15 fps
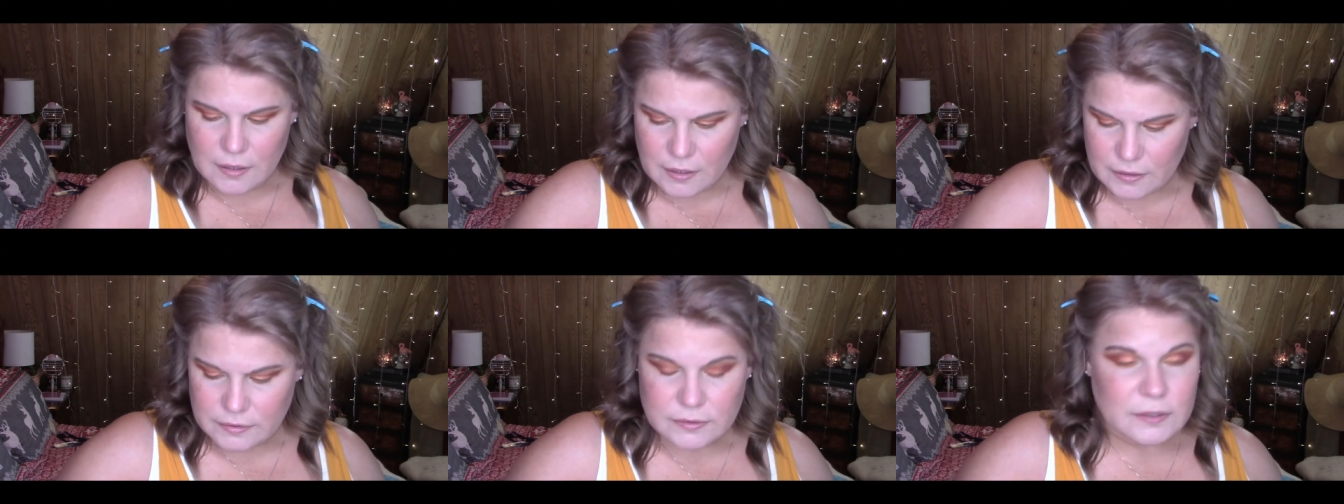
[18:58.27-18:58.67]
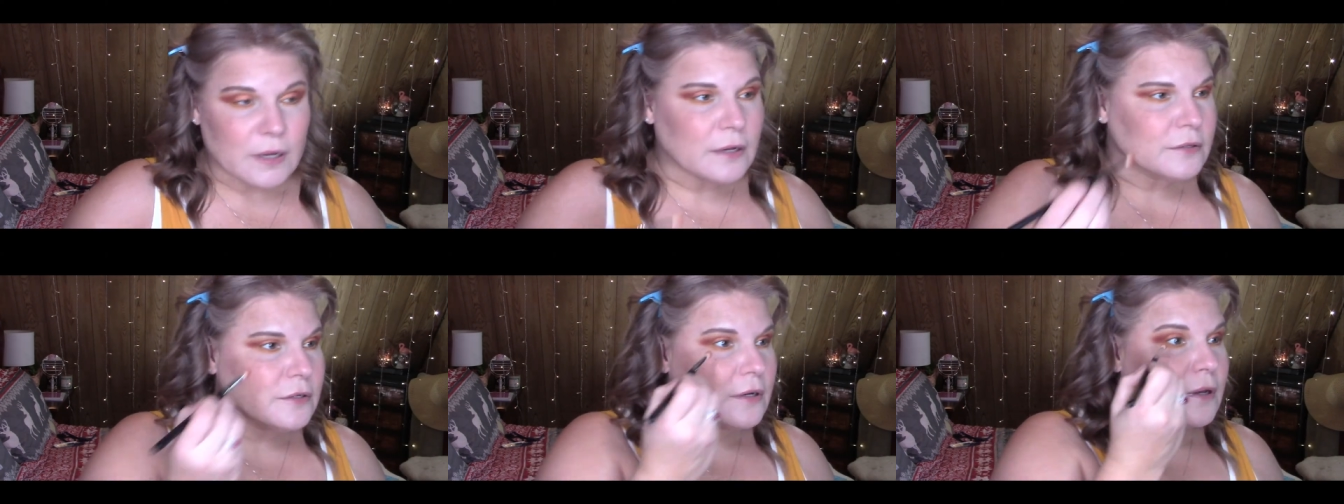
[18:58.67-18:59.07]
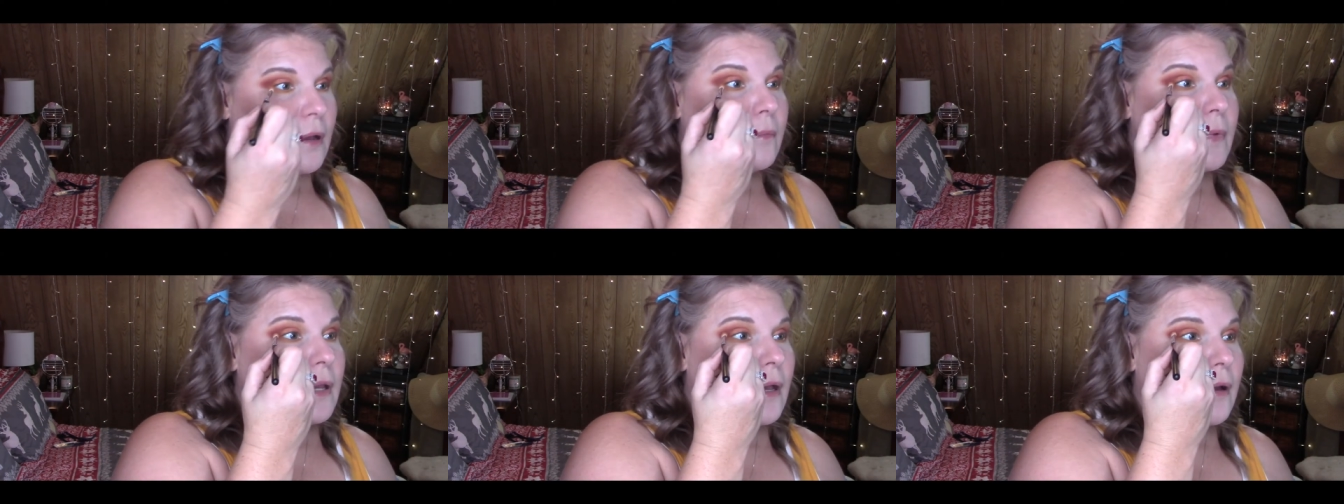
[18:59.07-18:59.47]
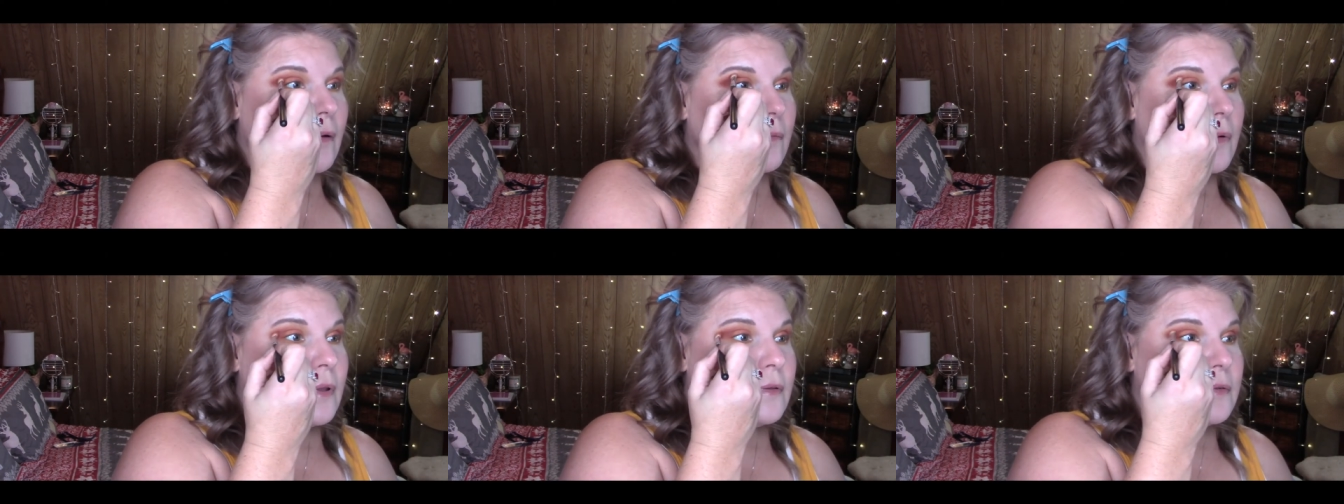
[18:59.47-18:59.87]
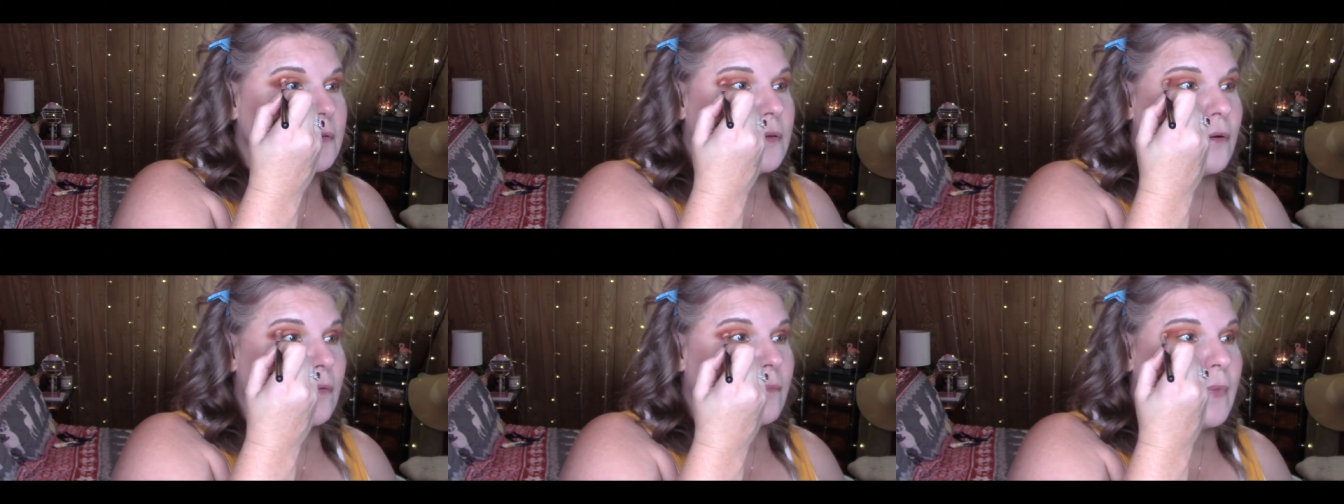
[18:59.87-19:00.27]
Anastasia coming out with
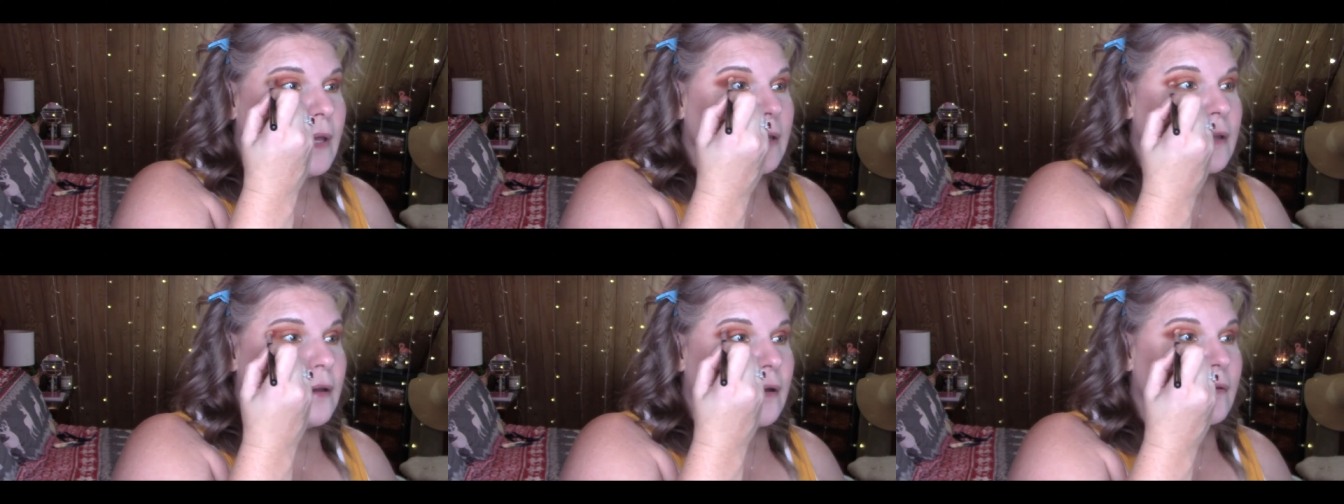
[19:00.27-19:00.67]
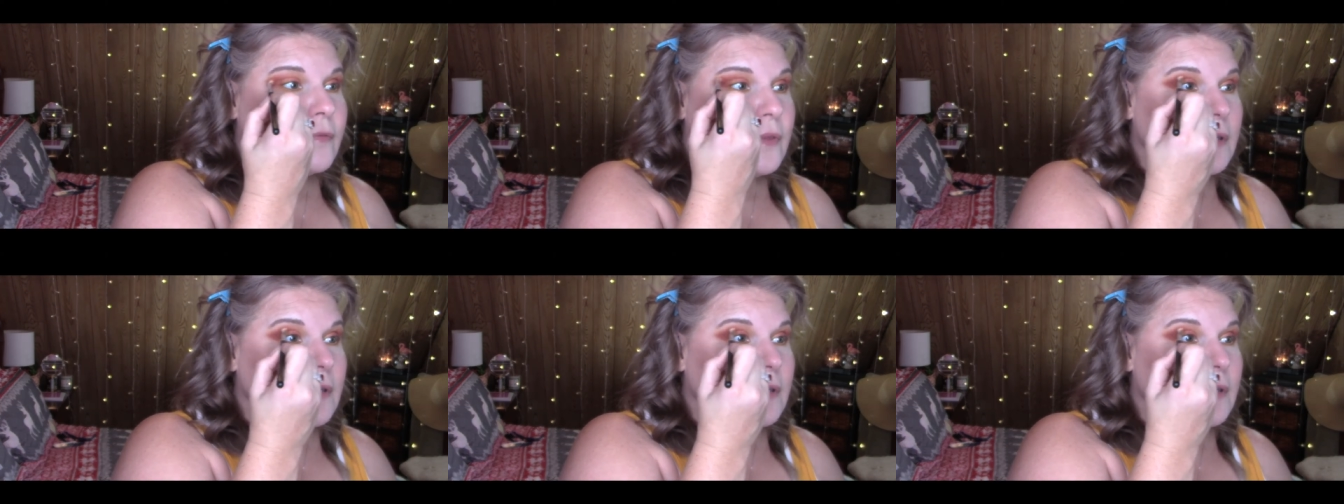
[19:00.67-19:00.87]
so many of